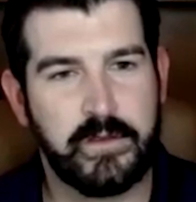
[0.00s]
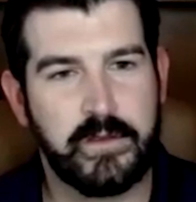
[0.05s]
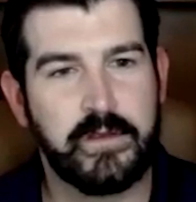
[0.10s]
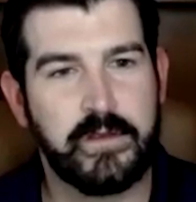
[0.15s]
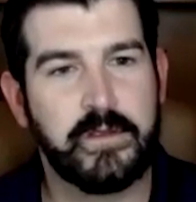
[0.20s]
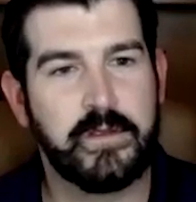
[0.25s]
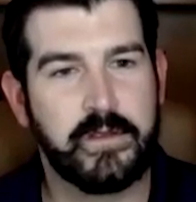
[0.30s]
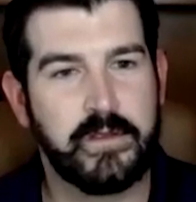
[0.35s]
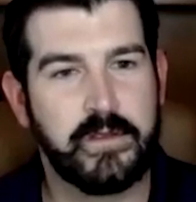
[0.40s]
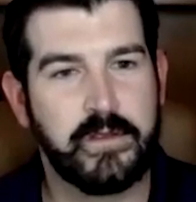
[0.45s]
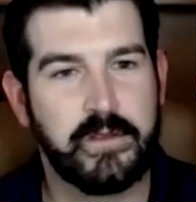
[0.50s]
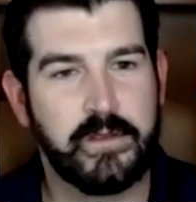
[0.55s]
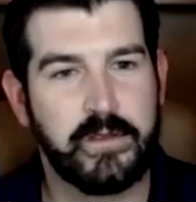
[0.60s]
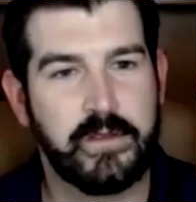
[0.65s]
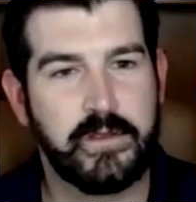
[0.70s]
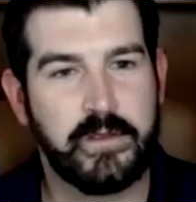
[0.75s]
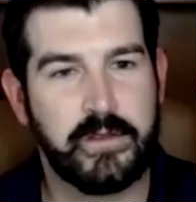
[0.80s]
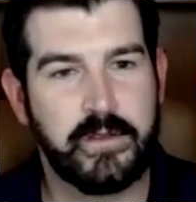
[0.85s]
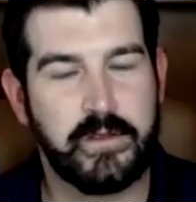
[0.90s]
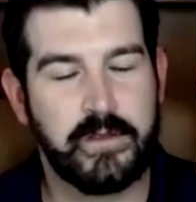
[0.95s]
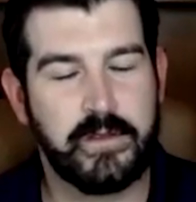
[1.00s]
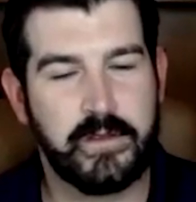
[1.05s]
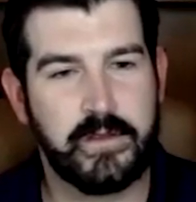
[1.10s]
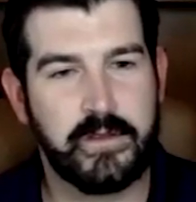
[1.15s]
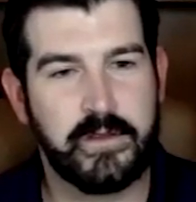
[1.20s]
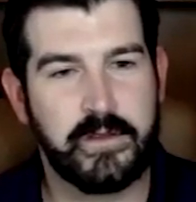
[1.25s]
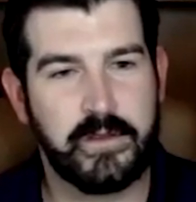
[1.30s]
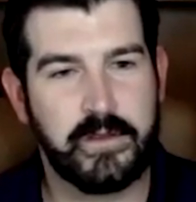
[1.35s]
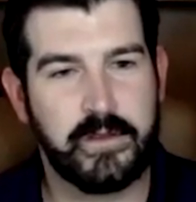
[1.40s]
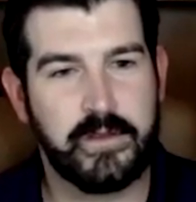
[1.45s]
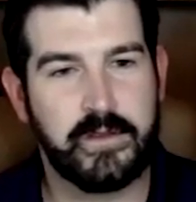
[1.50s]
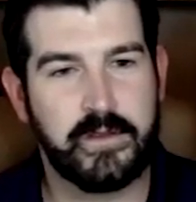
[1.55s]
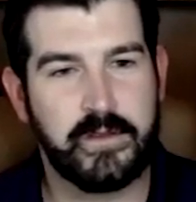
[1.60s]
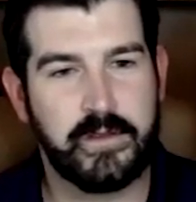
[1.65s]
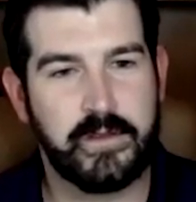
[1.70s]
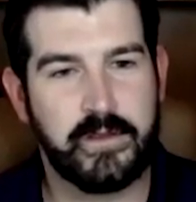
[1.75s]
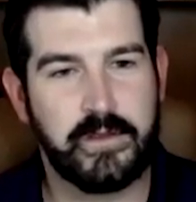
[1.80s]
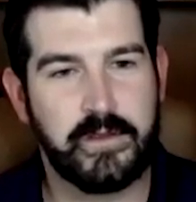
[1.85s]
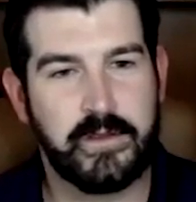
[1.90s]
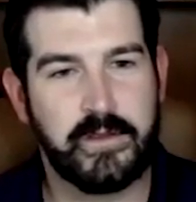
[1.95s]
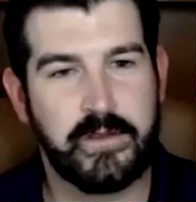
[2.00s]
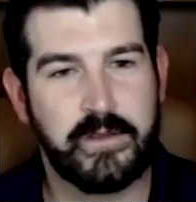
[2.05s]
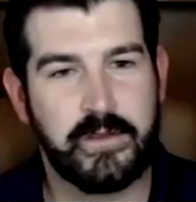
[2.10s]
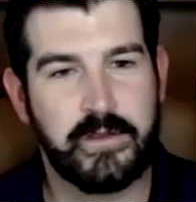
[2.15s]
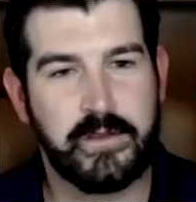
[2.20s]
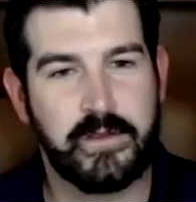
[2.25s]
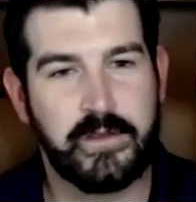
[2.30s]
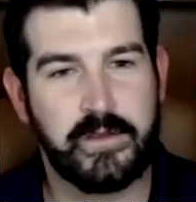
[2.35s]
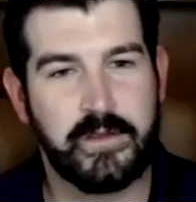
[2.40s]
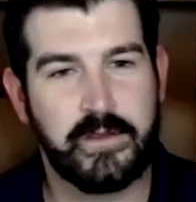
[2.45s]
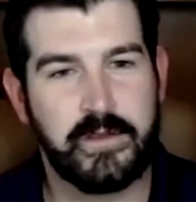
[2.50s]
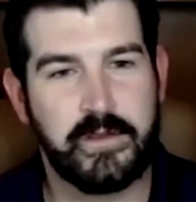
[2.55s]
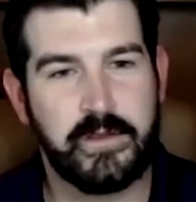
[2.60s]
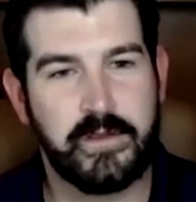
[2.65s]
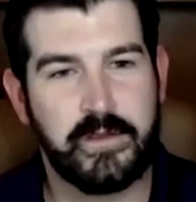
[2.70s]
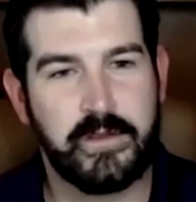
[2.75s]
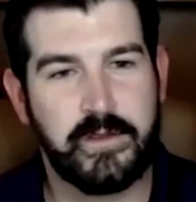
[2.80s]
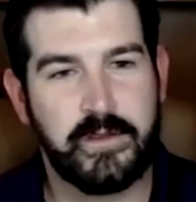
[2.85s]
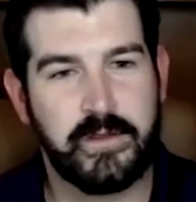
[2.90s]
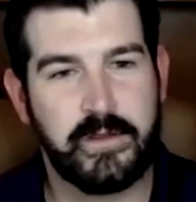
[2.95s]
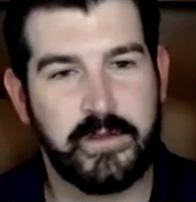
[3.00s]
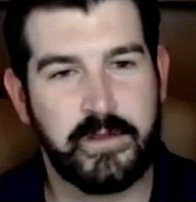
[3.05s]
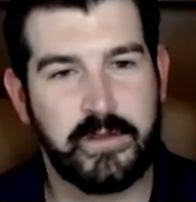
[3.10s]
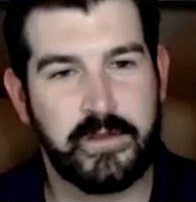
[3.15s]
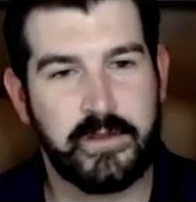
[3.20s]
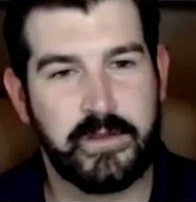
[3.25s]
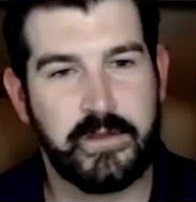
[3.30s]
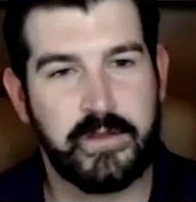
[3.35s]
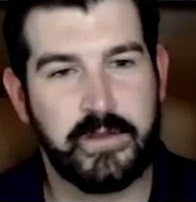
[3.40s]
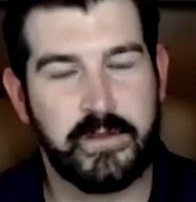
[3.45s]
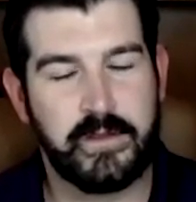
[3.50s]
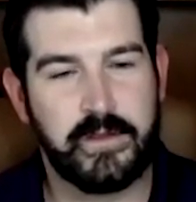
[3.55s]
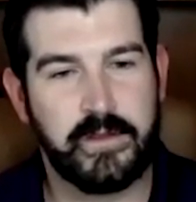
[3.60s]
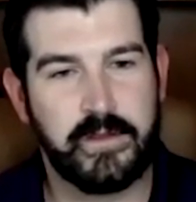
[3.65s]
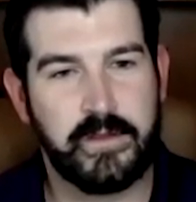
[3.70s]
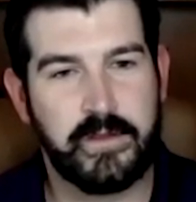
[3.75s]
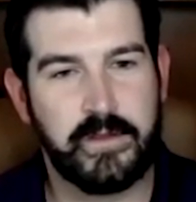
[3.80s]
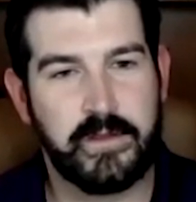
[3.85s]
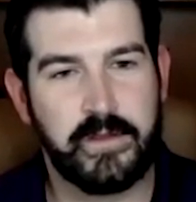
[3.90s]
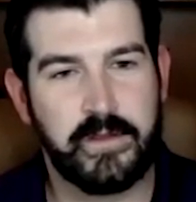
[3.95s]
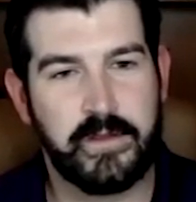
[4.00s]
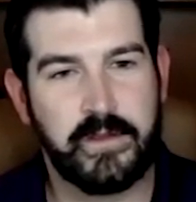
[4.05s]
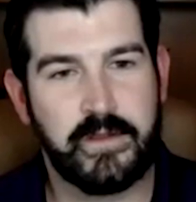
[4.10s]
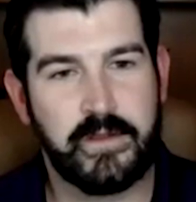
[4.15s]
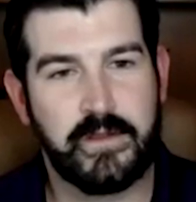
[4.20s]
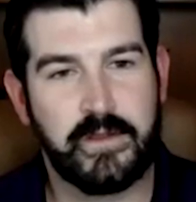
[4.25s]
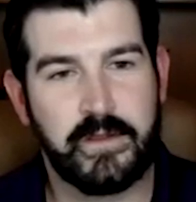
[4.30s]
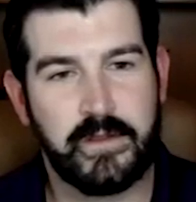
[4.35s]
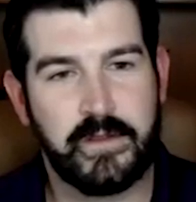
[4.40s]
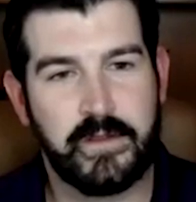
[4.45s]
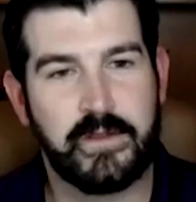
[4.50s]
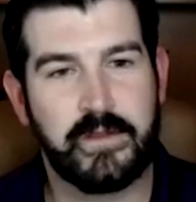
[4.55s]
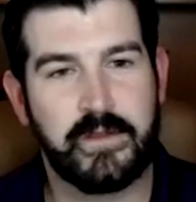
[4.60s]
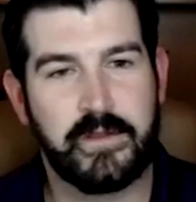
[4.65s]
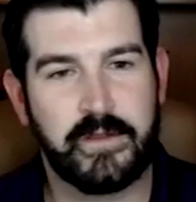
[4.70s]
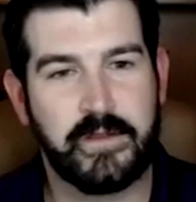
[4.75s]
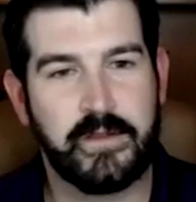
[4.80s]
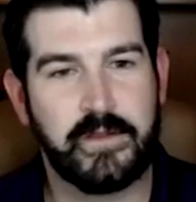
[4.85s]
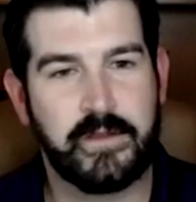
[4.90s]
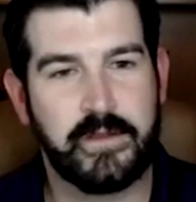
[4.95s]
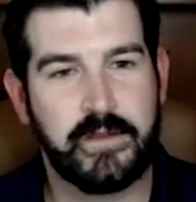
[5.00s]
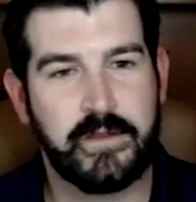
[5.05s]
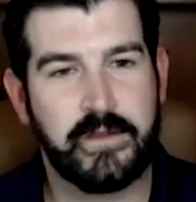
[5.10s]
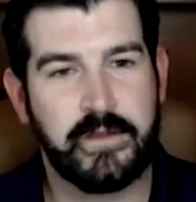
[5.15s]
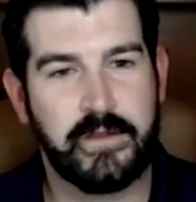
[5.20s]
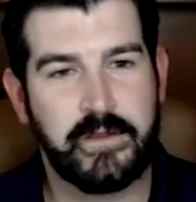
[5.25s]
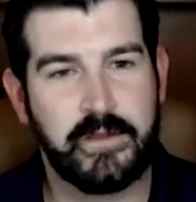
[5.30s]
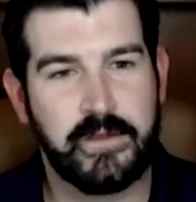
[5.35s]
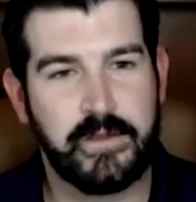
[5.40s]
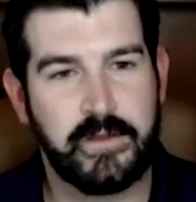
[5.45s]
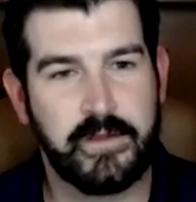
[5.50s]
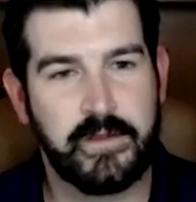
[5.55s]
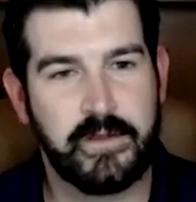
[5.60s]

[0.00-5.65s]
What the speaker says: This person isn't speaking.